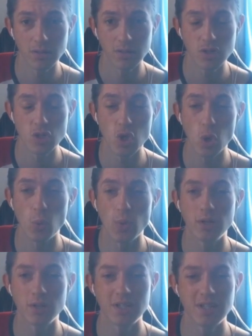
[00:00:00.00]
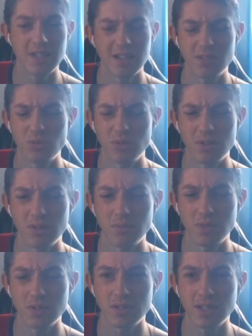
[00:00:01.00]
There's no way you can attack 3
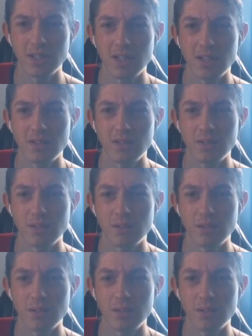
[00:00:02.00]
times. Get out of here.